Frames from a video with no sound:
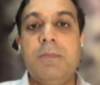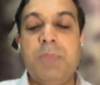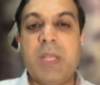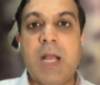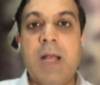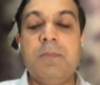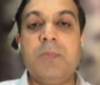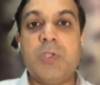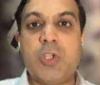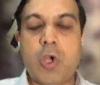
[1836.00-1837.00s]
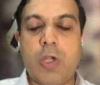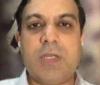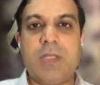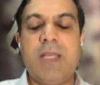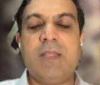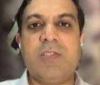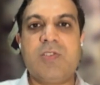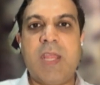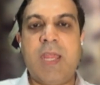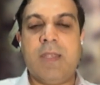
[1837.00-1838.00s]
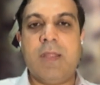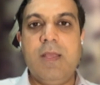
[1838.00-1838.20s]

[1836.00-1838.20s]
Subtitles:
become shorter than the state.